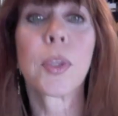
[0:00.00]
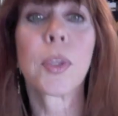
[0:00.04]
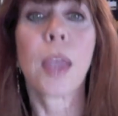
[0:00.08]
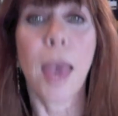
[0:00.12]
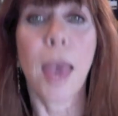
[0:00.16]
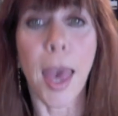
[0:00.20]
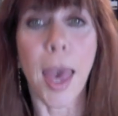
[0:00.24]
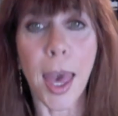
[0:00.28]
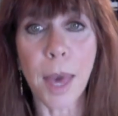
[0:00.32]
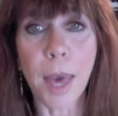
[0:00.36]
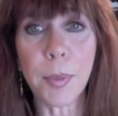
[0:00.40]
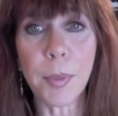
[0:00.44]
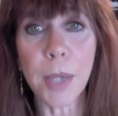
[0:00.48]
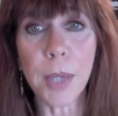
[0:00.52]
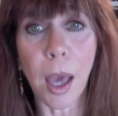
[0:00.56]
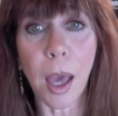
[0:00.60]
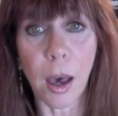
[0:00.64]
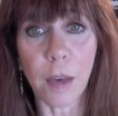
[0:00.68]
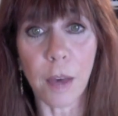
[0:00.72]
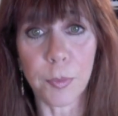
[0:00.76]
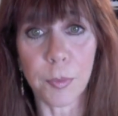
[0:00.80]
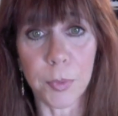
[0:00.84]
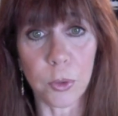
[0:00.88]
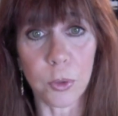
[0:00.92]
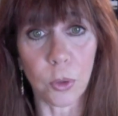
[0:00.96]
Abbie
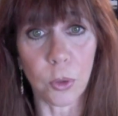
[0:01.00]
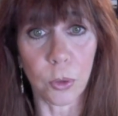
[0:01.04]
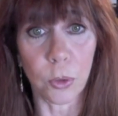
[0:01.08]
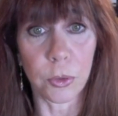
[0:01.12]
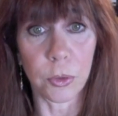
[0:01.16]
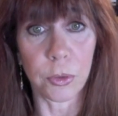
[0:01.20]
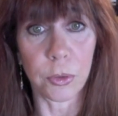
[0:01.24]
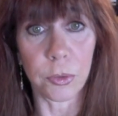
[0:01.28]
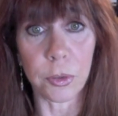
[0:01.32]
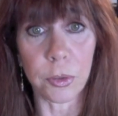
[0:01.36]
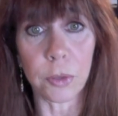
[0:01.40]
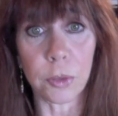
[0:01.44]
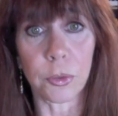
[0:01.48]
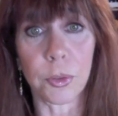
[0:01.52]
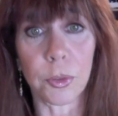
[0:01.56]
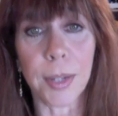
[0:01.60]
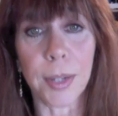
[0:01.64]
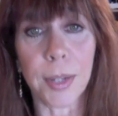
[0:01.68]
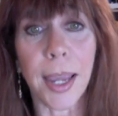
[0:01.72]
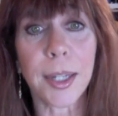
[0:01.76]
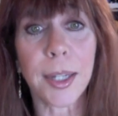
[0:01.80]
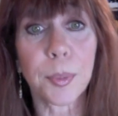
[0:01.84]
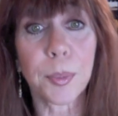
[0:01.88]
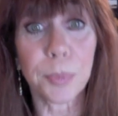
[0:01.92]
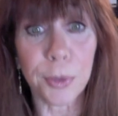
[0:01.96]
Hoffman told his sister he
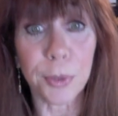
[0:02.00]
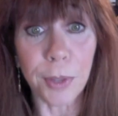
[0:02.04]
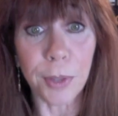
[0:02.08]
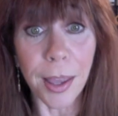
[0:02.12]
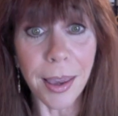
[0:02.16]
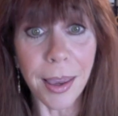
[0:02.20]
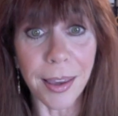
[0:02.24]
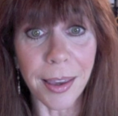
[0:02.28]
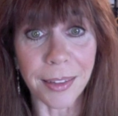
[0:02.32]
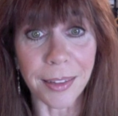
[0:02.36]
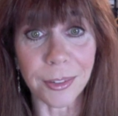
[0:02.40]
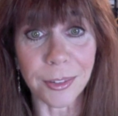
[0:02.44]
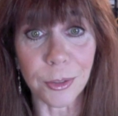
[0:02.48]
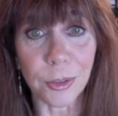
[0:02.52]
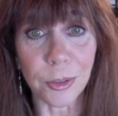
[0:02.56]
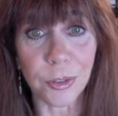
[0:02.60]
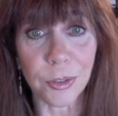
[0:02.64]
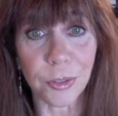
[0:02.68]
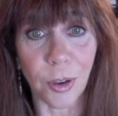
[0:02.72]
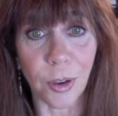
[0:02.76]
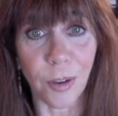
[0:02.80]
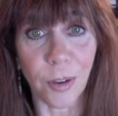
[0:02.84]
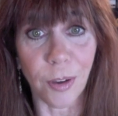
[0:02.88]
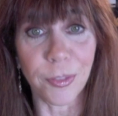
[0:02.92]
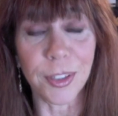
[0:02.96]
had a plan to
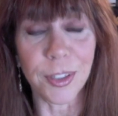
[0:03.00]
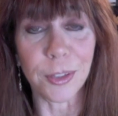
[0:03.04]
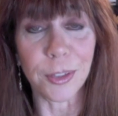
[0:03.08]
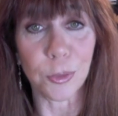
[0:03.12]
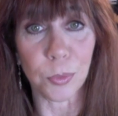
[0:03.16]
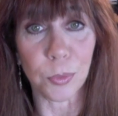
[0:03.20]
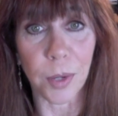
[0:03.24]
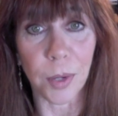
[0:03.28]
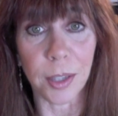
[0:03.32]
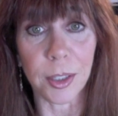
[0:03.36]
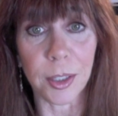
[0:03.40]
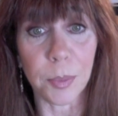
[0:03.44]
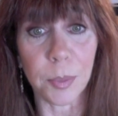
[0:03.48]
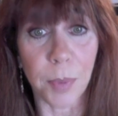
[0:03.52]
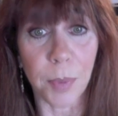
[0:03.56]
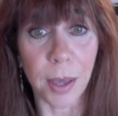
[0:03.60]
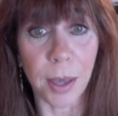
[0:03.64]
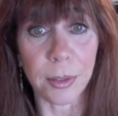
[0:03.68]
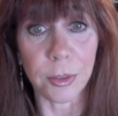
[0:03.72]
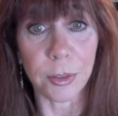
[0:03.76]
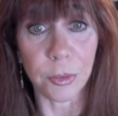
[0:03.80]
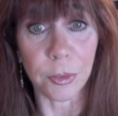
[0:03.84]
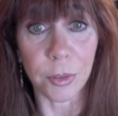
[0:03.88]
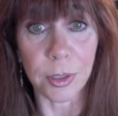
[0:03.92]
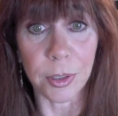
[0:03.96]
solve the
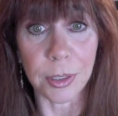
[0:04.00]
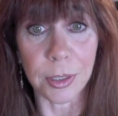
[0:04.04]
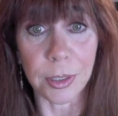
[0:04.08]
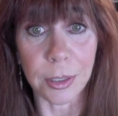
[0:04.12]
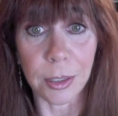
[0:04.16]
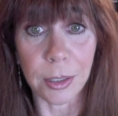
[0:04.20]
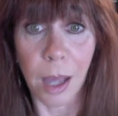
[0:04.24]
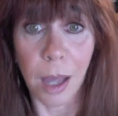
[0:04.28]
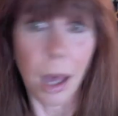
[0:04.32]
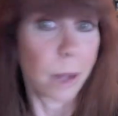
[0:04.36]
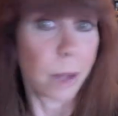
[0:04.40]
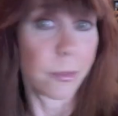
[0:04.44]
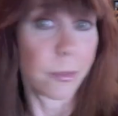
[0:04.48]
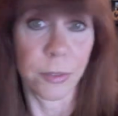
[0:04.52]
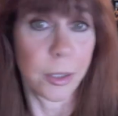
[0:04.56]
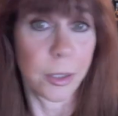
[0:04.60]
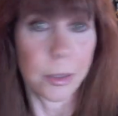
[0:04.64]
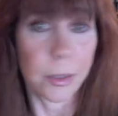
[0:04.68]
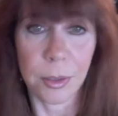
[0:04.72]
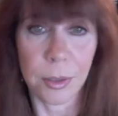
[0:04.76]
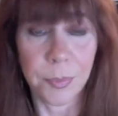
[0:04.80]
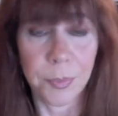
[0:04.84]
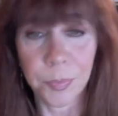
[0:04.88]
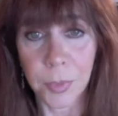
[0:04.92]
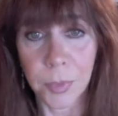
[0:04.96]
Israeli-Palestinian
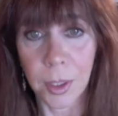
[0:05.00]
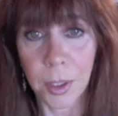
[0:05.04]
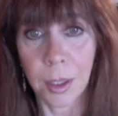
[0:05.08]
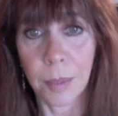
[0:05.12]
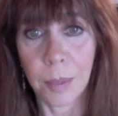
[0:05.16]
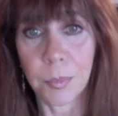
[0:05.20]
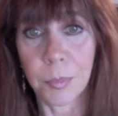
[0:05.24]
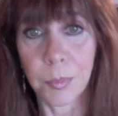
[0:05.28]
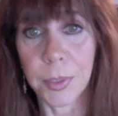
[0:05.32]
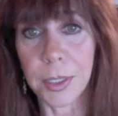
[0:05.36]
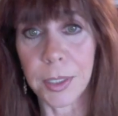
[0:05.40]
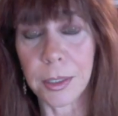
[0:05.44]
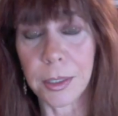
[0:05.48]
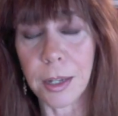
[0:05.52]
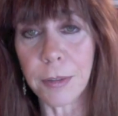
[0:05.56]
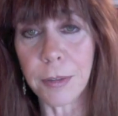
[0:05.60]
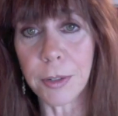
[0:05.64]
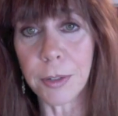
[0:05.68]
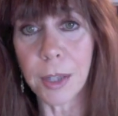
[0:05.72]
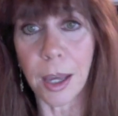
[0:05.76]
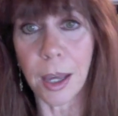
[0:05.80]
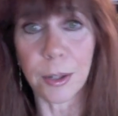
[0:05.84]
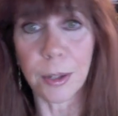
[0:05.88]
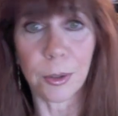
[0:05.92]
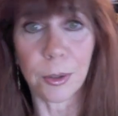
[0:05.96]
conflict, but he never
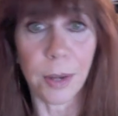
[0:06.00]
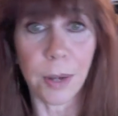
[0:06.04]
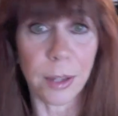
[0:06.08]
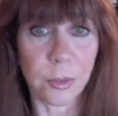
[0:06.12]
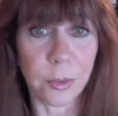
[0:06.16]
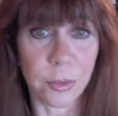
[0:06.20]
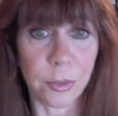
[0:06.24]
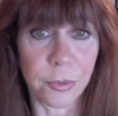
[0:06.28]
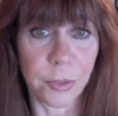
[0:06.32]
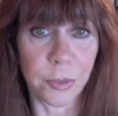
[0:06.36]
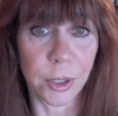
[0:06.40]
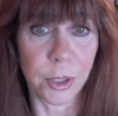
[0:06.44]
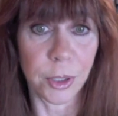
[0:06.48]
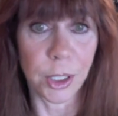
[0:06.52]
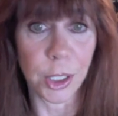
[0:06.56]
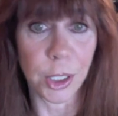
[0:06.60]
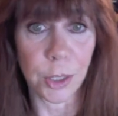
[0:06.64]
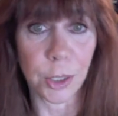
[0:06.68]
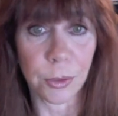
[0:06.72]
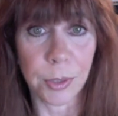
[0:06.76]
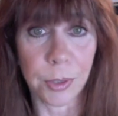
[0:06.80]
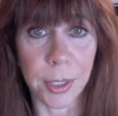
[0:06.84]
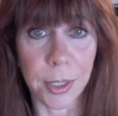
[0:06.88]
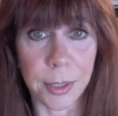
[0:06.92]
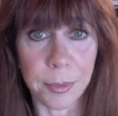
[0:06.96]
got around to filling
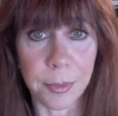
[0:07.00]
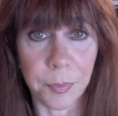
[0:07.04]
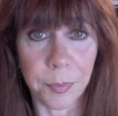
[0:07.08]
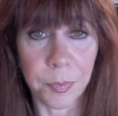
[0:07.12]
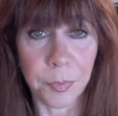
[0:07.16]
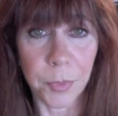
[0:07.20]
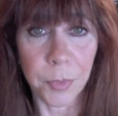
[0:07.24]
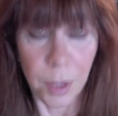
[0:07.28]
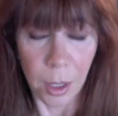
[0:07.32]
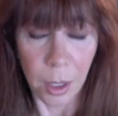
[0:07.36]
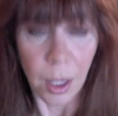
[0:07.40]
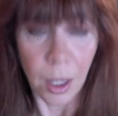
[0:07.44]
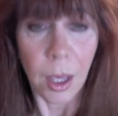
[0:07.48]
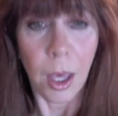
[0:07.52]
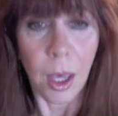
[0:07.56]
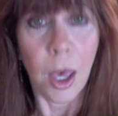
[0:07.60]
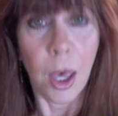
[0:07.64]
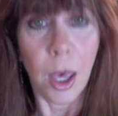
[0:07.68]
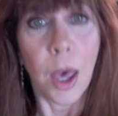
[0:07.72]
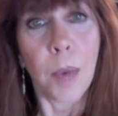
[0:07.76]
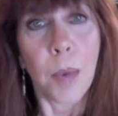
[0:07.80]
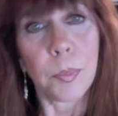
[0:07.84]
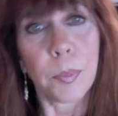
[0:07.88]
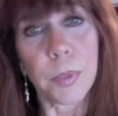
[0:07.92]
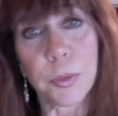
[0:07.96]
her in.
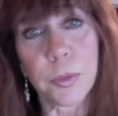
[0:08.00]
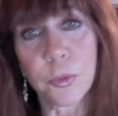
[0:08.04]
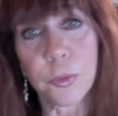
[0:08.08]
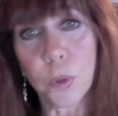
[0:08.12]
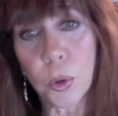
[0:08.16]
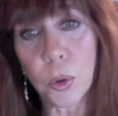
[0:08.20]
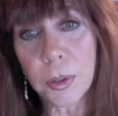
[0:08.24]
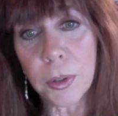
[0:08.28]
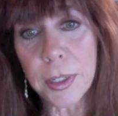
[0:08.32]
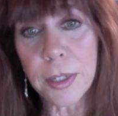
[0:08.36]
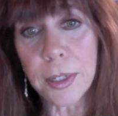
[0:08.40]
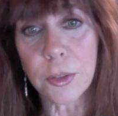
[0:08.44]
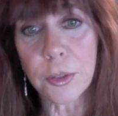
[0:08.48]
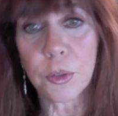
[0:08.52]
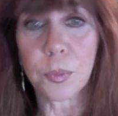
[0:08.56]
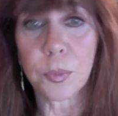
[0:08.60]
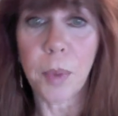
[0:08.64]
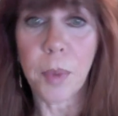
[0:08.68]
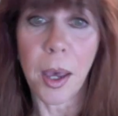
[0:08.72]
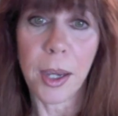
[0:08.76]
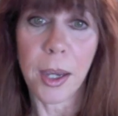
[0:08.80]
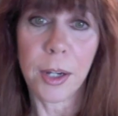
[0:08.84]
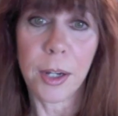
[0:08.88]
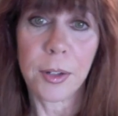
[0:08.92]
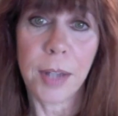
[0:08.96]
Before he
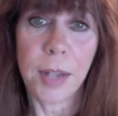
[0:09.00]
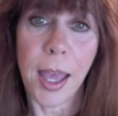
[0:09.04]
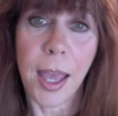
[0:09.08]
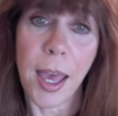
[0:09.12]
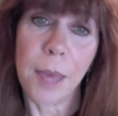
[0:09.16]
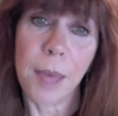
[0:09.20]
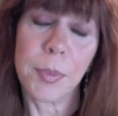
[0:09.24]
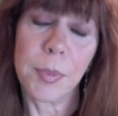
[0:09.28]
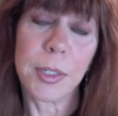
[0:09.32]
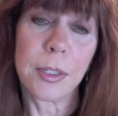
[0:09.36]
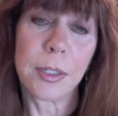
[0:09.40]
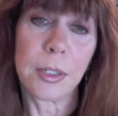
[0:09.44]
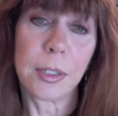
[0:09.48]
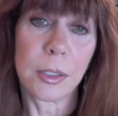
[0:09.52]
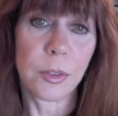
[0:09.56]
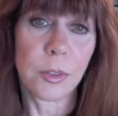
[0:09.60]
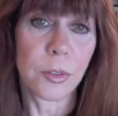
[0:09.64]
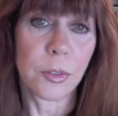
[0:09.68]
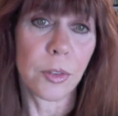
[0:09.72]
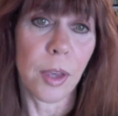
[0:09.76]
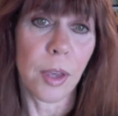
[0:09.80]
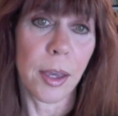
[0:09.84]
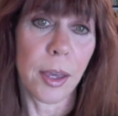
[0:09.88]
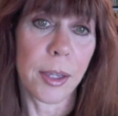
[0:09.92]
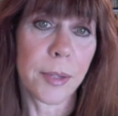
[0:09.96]
expired, Abbie did
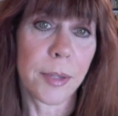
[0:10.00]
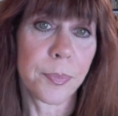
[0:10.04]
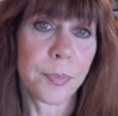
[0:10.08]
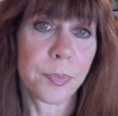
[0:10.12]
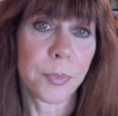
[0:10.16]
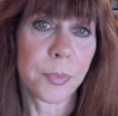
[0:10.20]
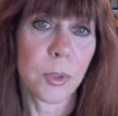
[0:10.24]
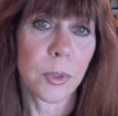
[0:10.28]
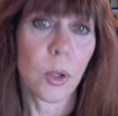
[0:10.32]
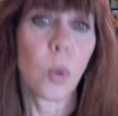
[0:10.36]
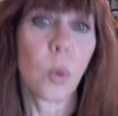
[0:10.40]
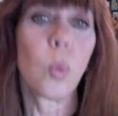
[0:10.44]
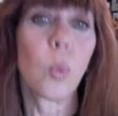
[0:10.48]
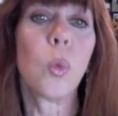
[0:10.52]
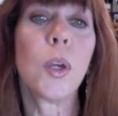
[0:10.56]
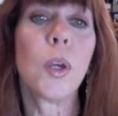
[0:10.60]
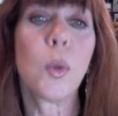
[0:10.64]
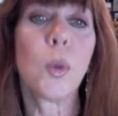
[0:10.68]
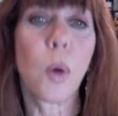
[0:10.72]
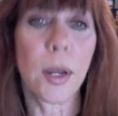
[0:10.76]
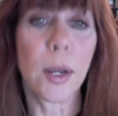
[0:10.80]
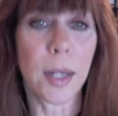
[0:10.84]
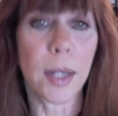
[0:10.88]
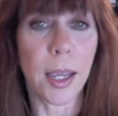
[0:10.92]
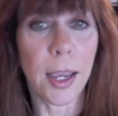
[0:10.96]
say, "We
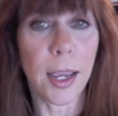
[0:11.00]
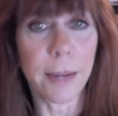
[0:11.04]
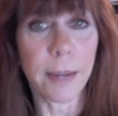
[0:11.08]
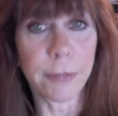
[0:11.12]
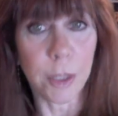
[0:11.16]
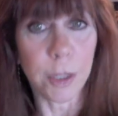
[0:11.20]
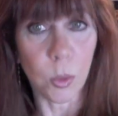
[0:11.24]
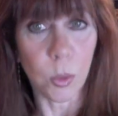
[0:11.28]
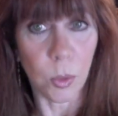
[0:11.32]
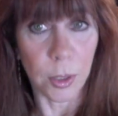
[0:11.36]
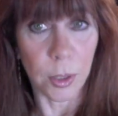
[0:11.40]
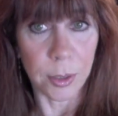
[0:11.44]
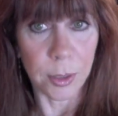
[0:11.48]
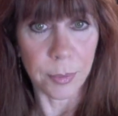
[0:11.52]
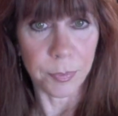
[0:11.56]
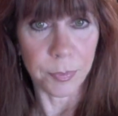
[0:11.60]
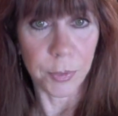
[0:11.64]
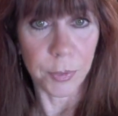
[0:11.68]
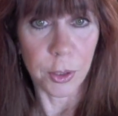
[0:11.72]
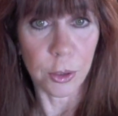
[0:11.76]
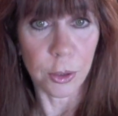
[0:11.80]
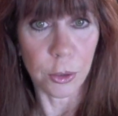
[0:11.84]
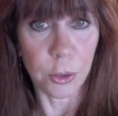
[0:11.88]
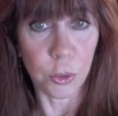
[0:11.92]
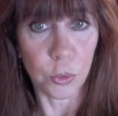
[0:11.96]
want everyone
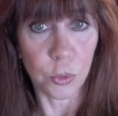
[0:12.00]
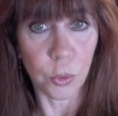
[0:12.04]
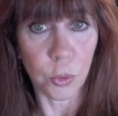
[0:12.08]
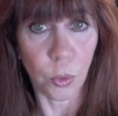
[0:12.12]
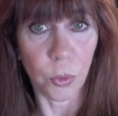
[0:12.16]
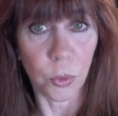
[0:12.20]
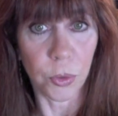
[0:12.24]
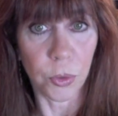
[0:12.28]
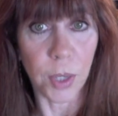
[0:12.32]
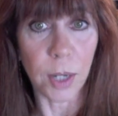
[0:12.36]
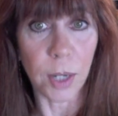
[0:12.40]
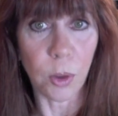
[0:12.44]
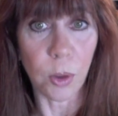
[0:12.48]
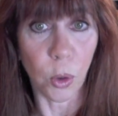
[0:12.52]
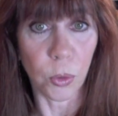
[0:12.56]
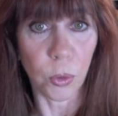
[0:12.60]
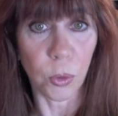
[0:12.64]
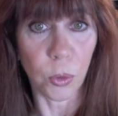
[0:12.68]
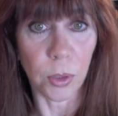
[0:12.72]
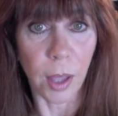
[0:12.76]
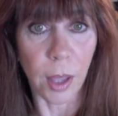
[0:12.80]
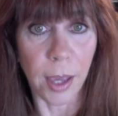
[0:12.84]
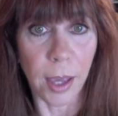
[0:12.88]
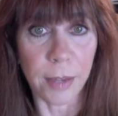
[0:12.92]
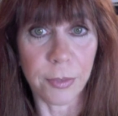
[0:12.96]
to control their own
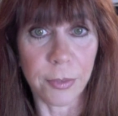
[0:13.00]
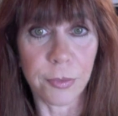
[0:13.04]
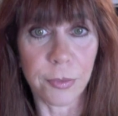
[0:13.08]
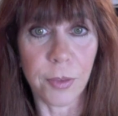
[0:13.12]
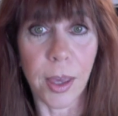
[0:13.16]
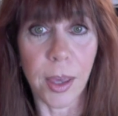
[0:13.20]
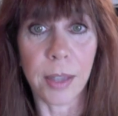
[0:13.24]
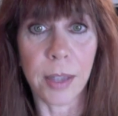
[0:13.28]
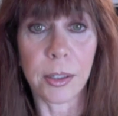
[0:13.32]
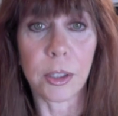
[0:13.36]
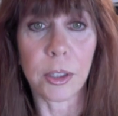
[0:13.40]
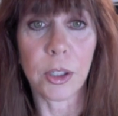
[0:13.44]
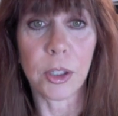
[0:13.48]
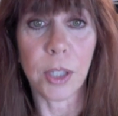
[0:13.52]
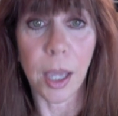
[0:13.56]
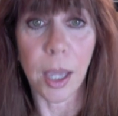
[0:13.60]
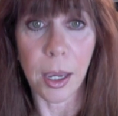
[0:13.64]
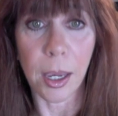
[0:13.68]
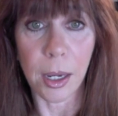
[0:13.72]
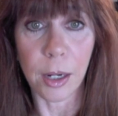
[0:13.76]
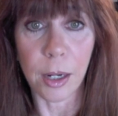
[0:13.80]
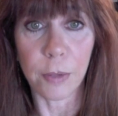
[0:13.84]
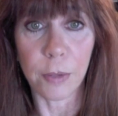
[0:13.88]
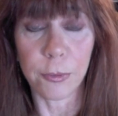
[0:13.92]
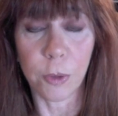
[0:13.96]
life and to
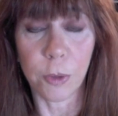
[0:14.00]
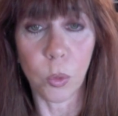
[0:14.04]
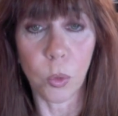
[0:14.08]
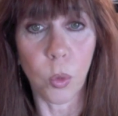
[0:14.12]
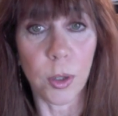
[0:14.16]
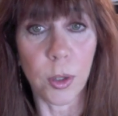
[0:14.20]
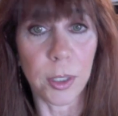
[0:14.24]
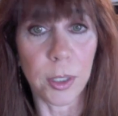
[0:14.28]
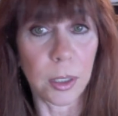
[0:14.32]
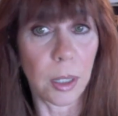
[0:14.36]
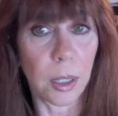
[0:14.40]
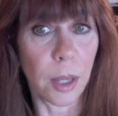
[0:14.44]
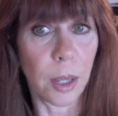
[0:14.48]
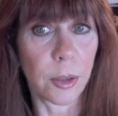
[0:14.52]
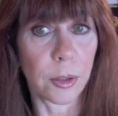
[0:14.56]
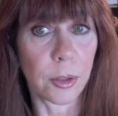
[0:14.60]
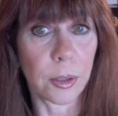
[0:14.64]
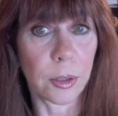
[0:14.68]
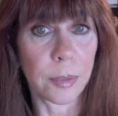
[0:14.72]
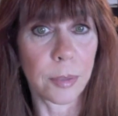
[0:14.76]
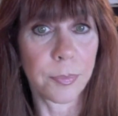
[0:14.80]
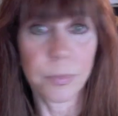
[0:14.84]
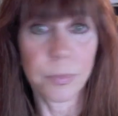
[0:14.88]
care for one another.